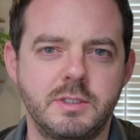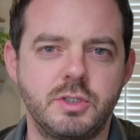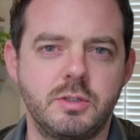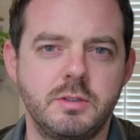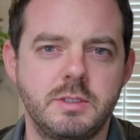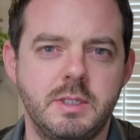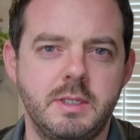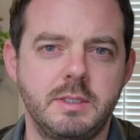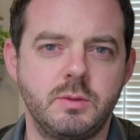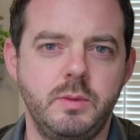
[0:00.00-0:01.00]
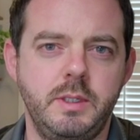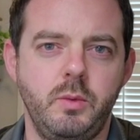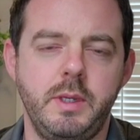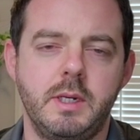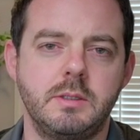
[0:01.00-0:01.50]
Insurance, and this week
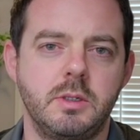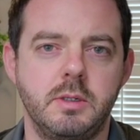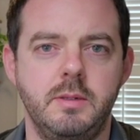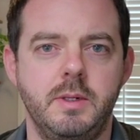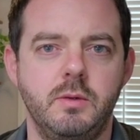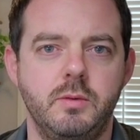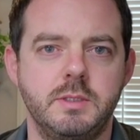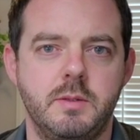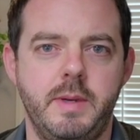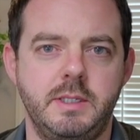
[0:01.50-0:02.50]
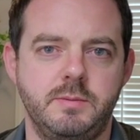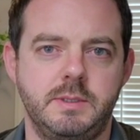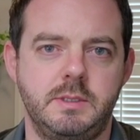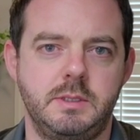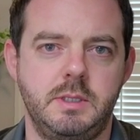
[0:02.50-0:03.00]
we are talking about risk management.
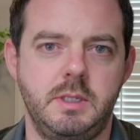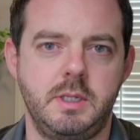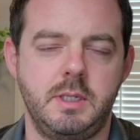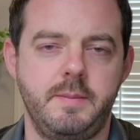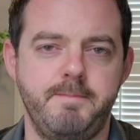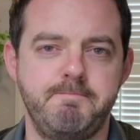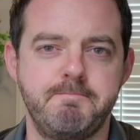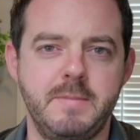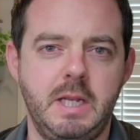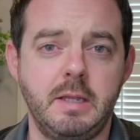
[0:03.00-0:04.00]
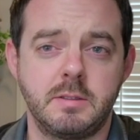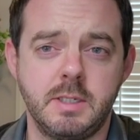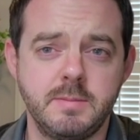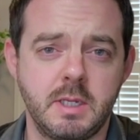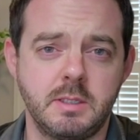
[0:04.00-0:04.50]
A lot of
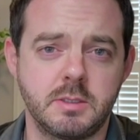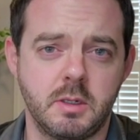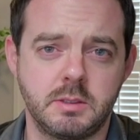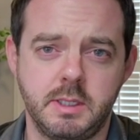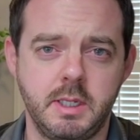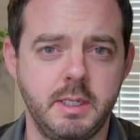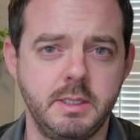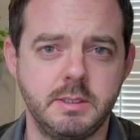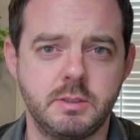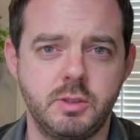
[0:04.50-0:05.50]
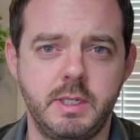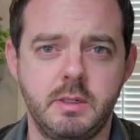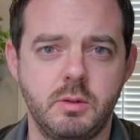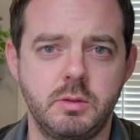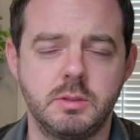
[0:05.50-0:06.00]
times I'll talk to guys, streetcar
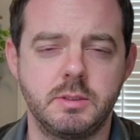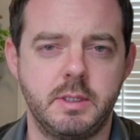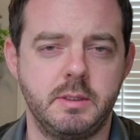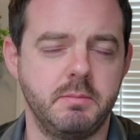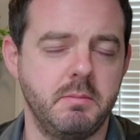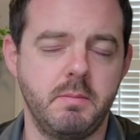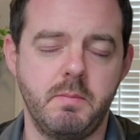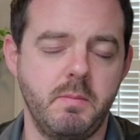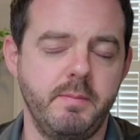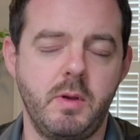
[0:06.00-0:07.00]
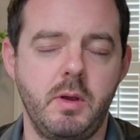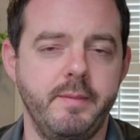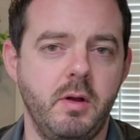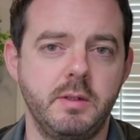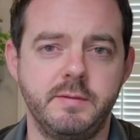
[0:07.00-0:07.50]
owners, and
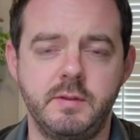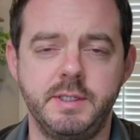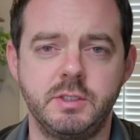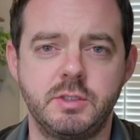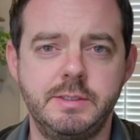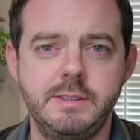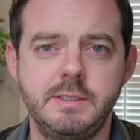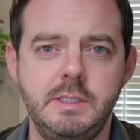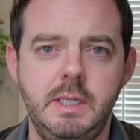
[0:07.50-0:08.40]
all different industries,